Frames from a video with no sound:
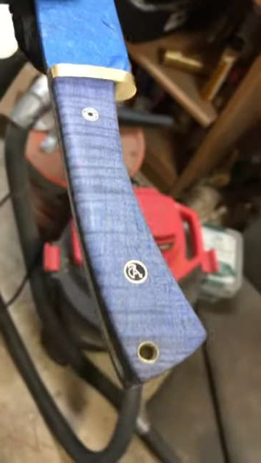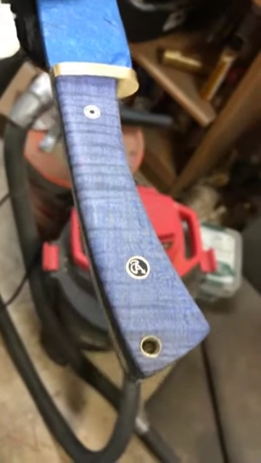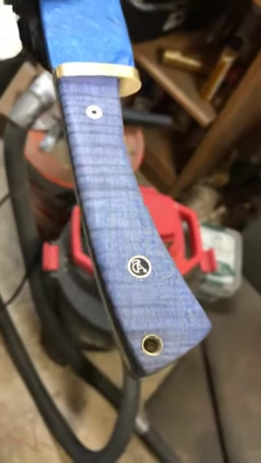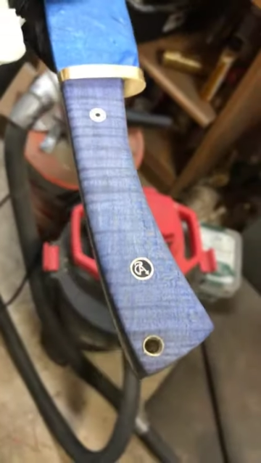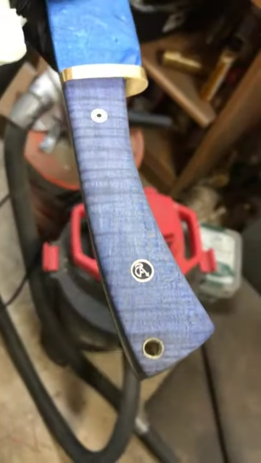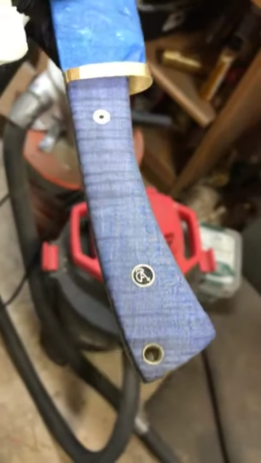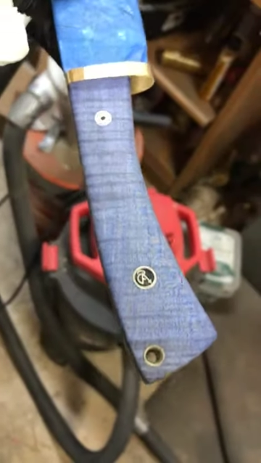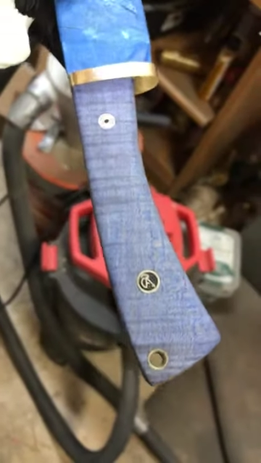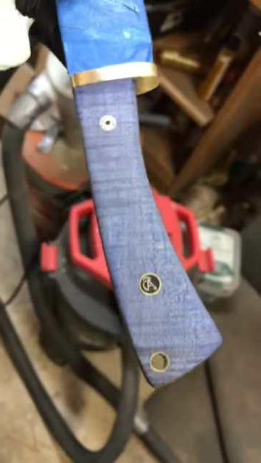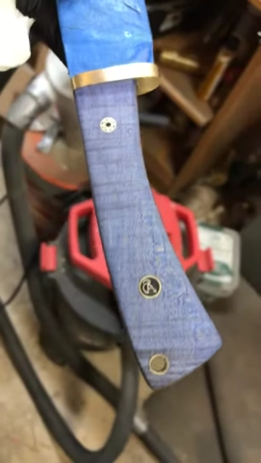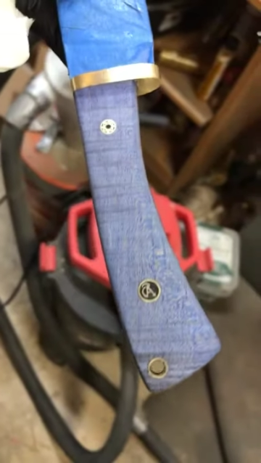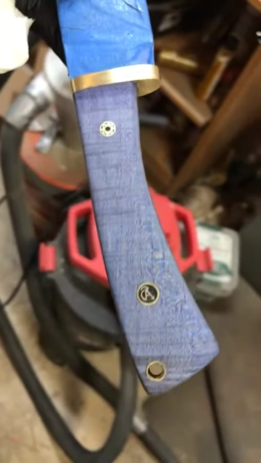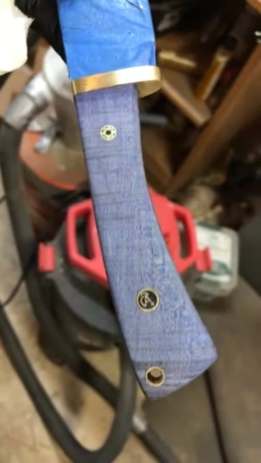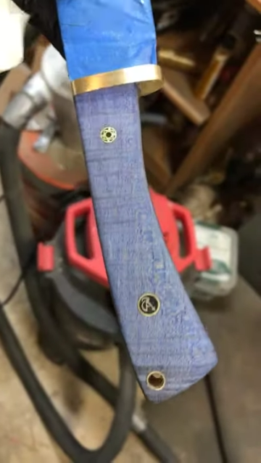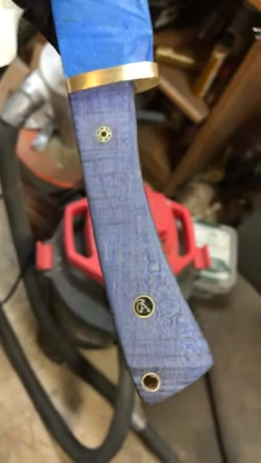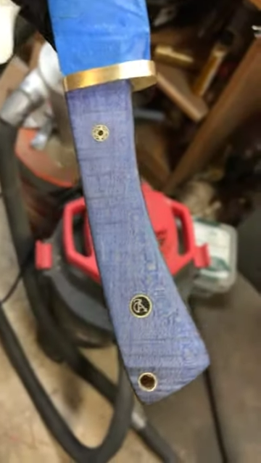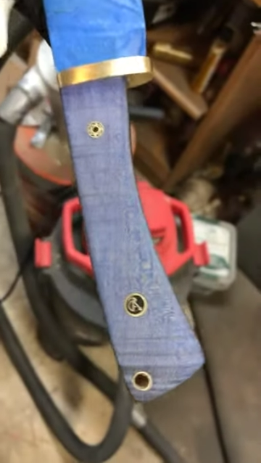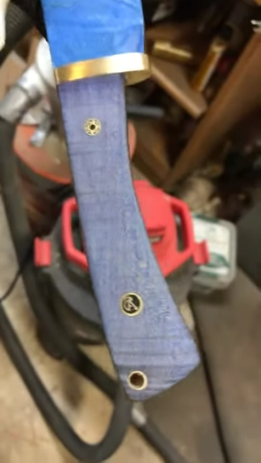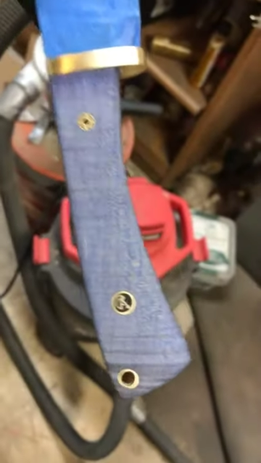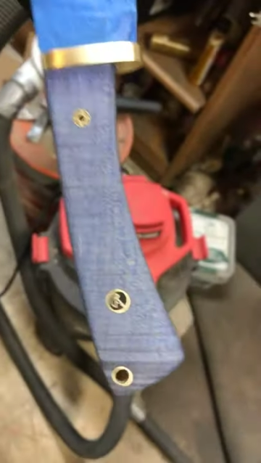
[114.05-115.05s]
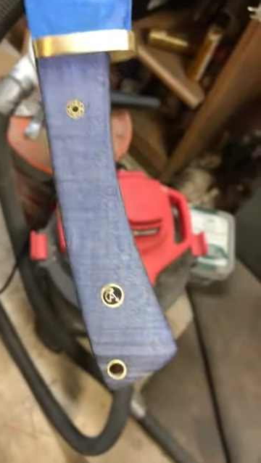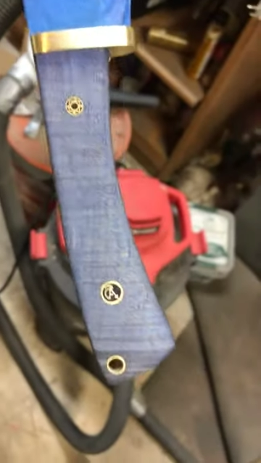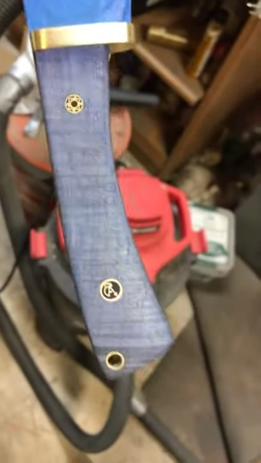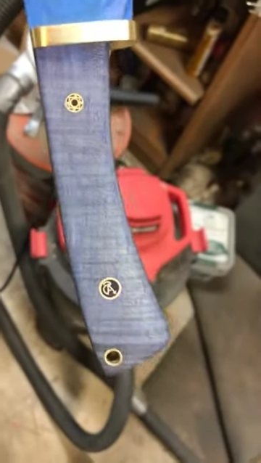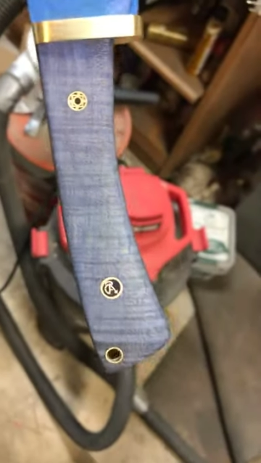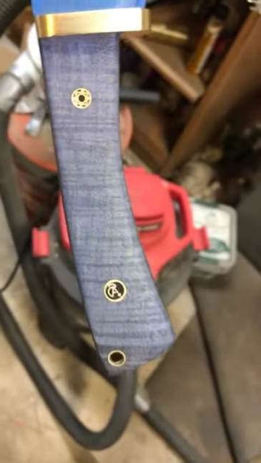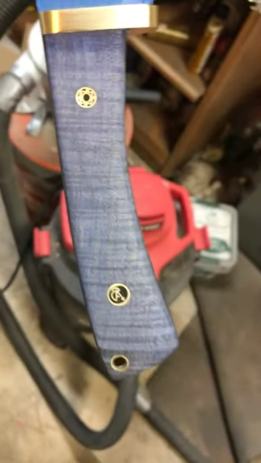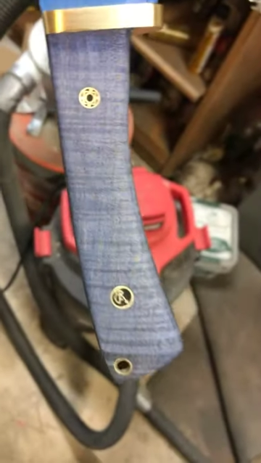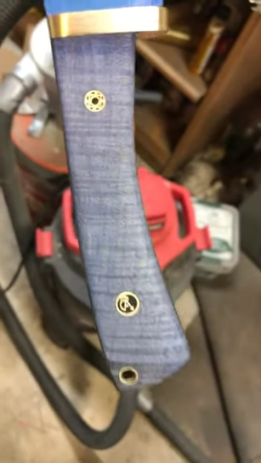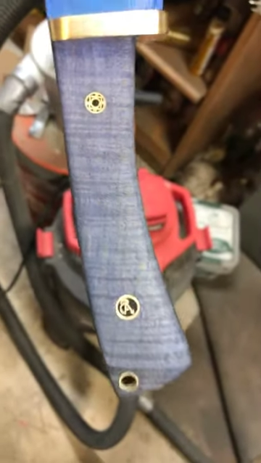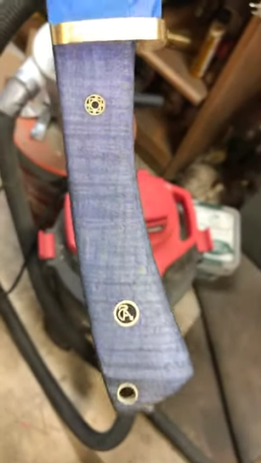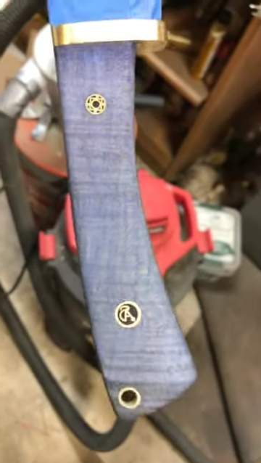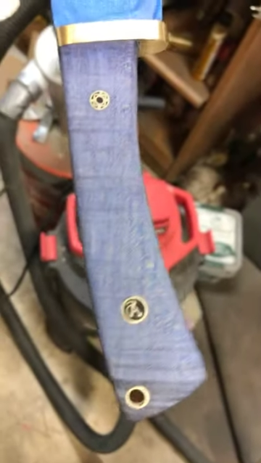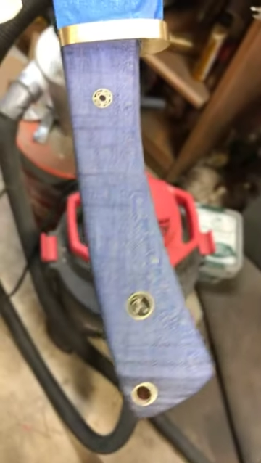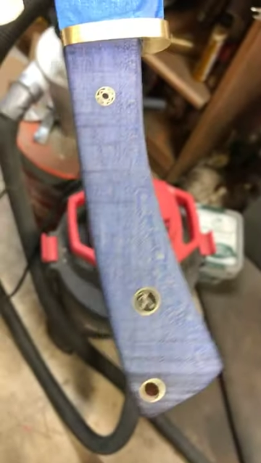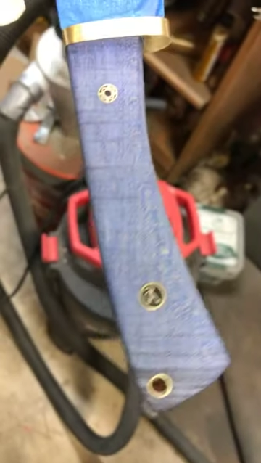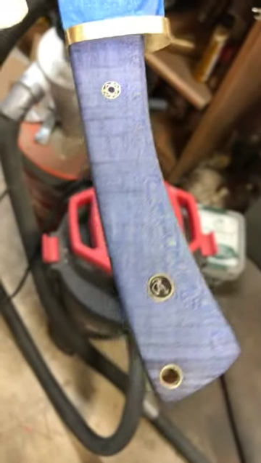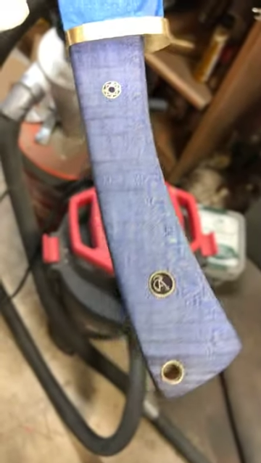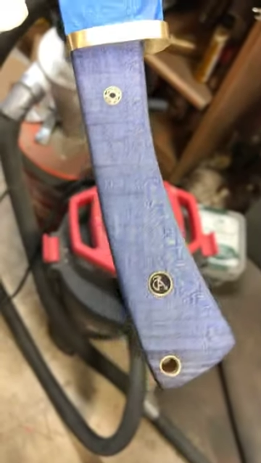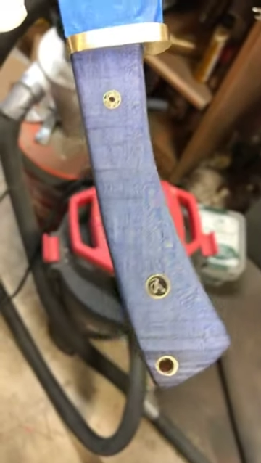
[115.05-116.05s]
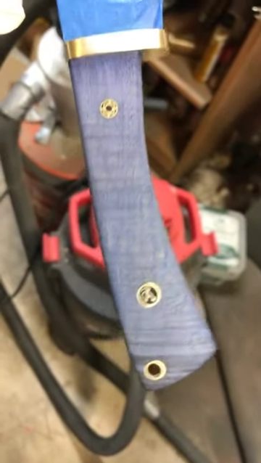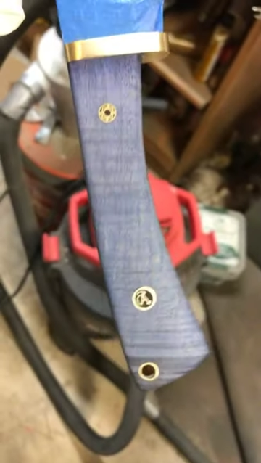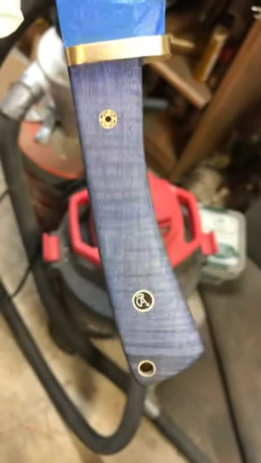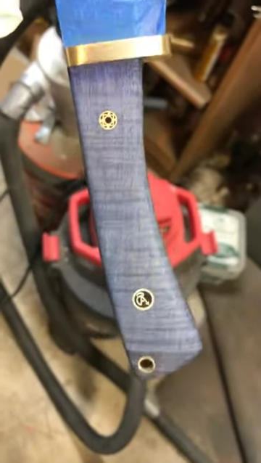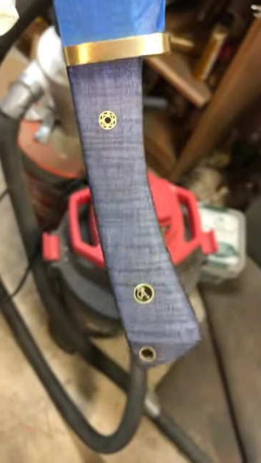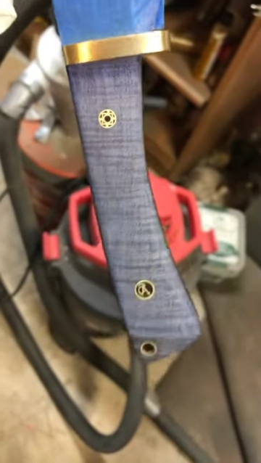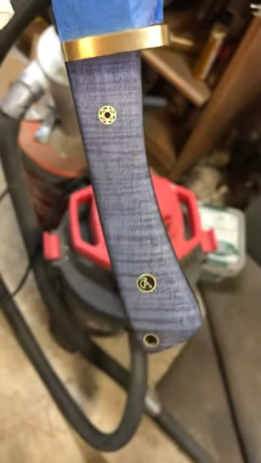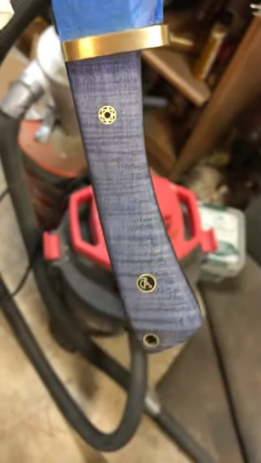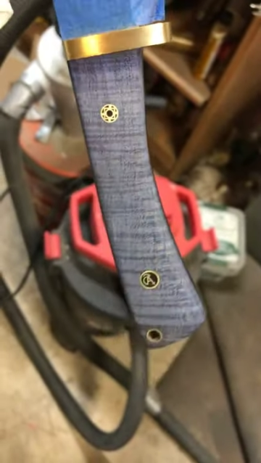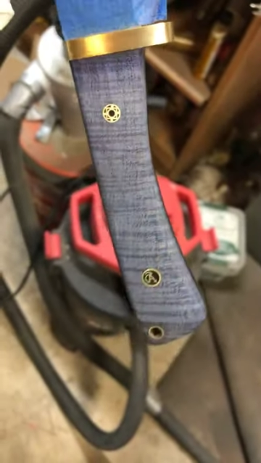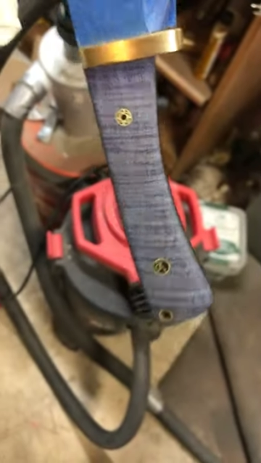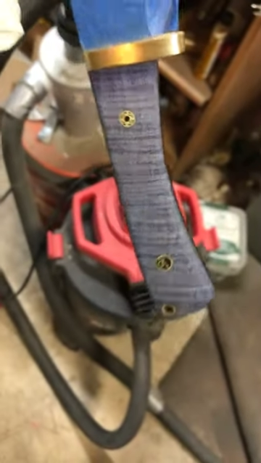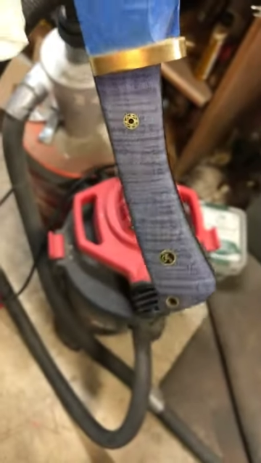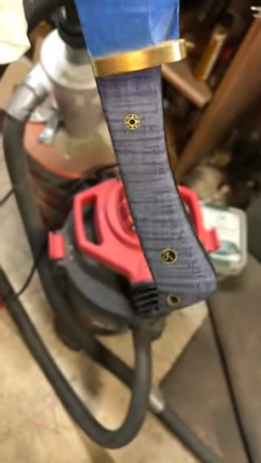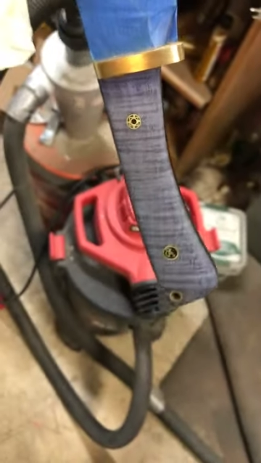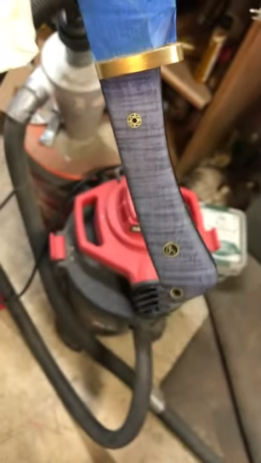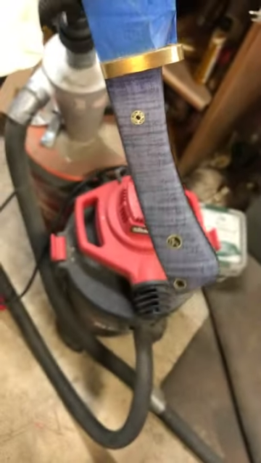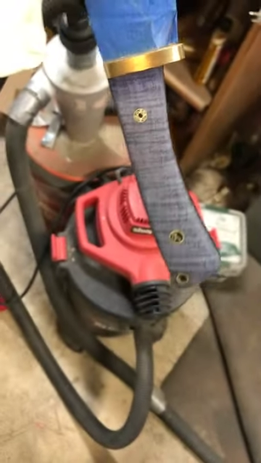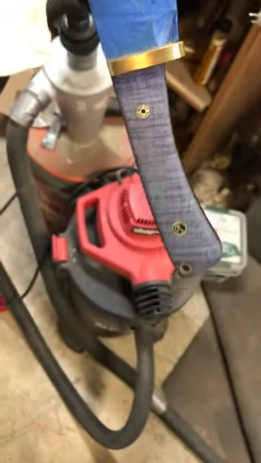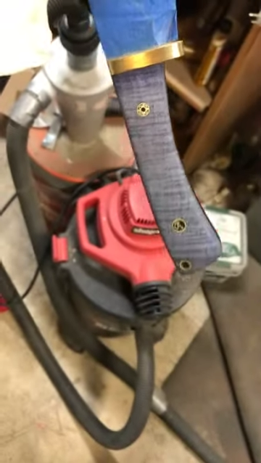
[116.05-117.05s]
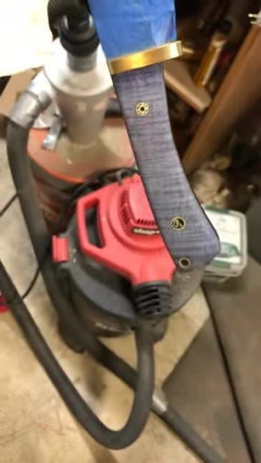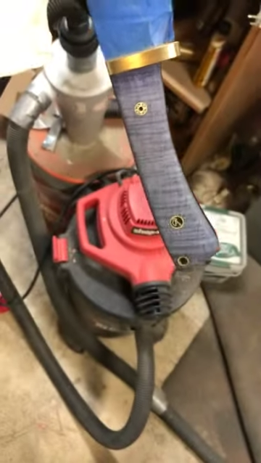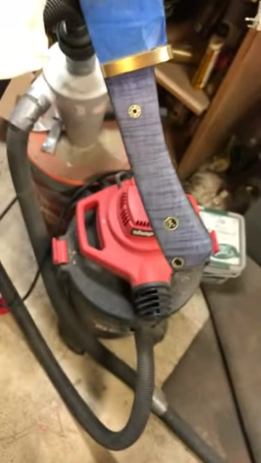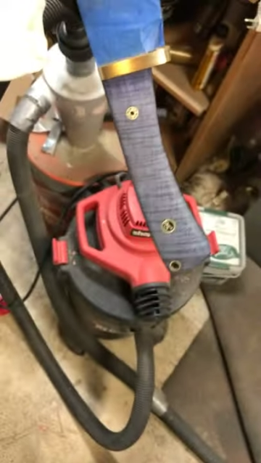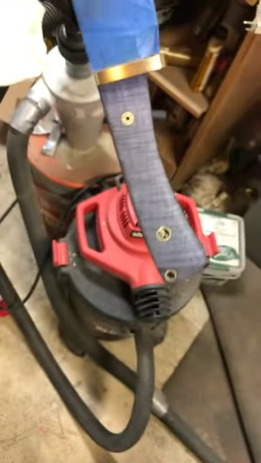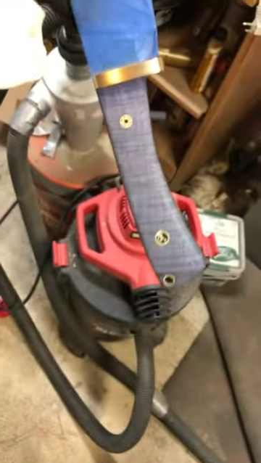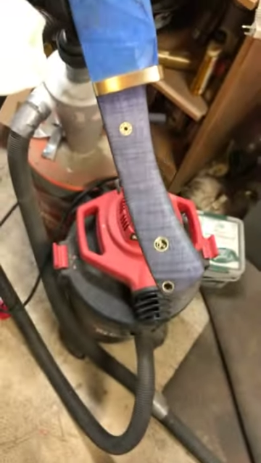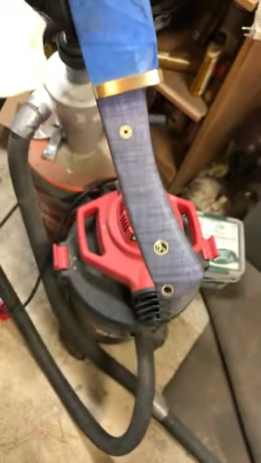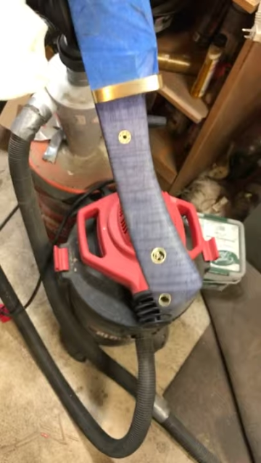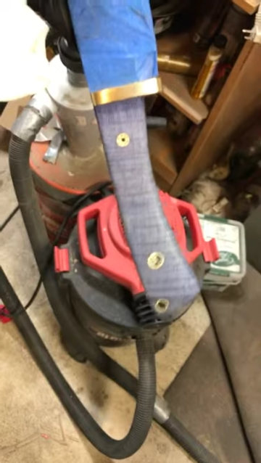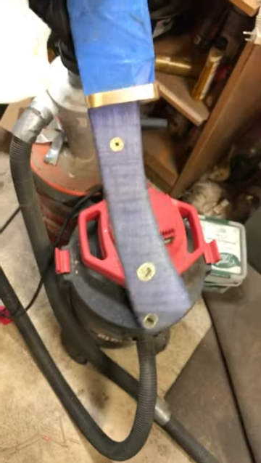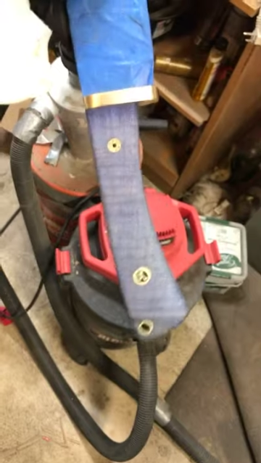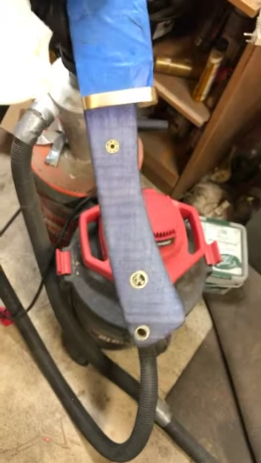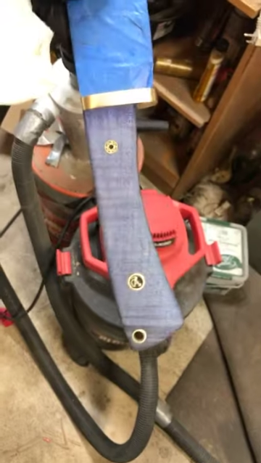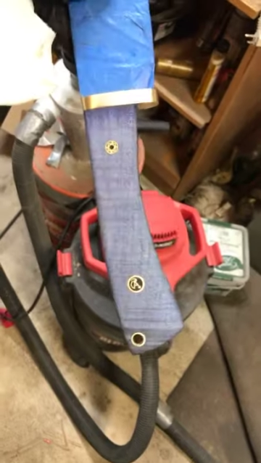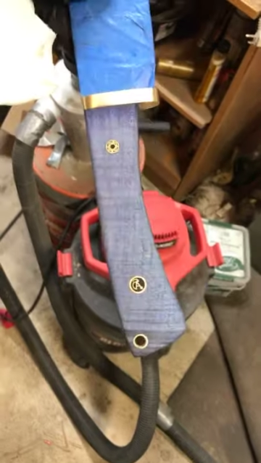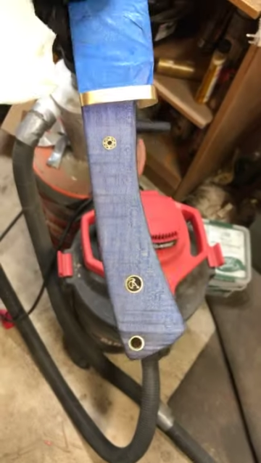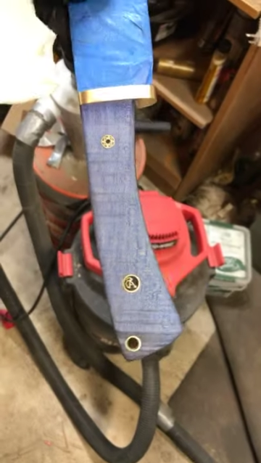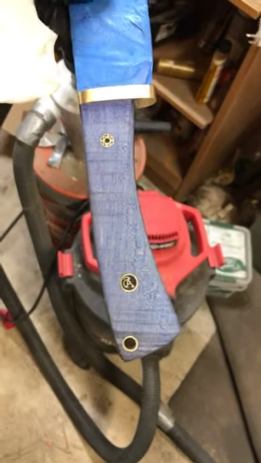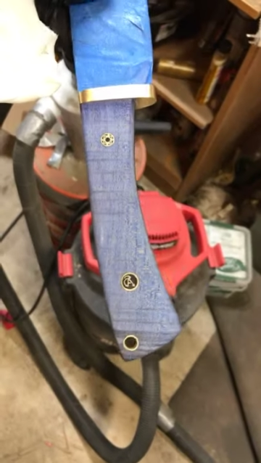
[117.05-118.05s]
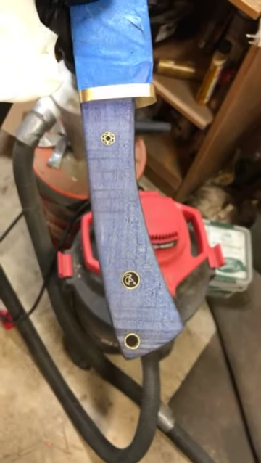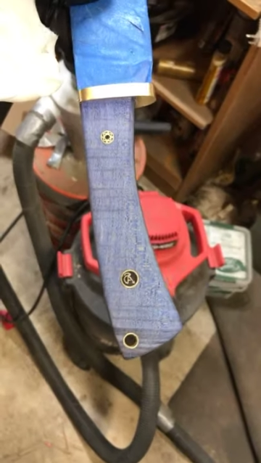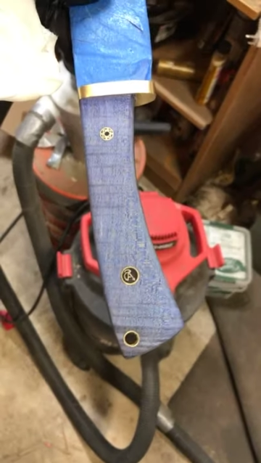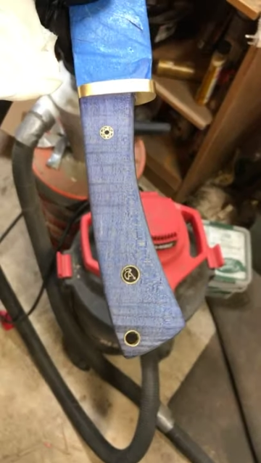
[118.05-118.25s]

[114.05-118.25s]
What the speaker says: [unreadable: no face in view]